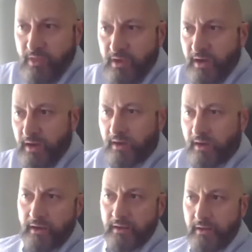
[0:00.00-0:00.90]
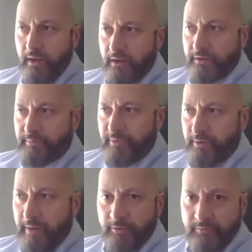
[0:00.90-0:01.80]
A little bit
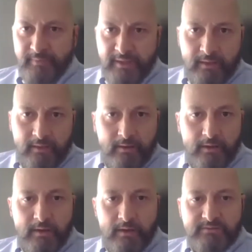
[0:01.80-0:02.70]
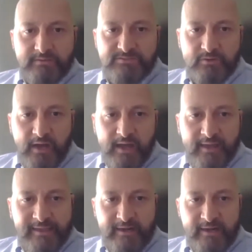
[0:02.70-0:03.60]
about me. So I
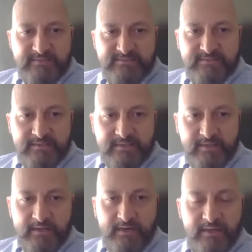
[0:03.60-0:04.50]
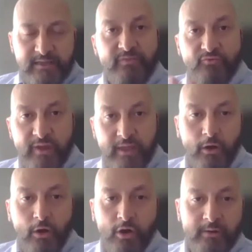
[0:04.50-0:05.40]
enlisted in the
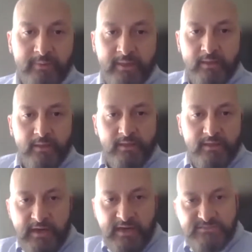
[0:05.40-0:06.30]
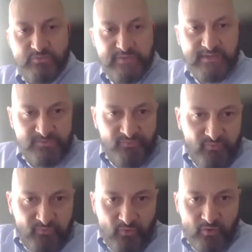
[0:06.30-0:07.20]
regular Army in
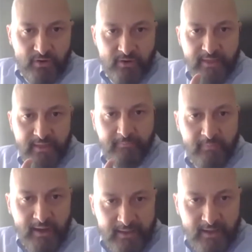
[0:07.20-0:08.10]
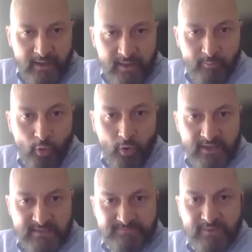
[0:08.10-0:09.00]
2004, and my
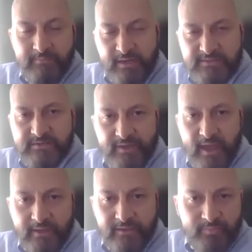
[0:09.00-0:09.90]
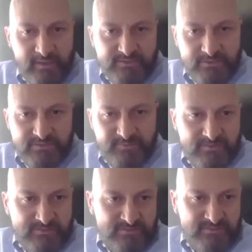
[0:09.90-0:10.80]
MOS, my military occupational
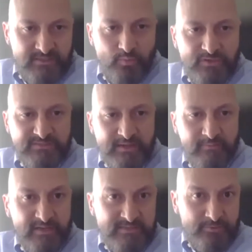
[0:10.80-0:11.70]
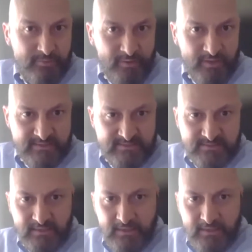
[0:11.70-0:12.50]
specialty, was military police.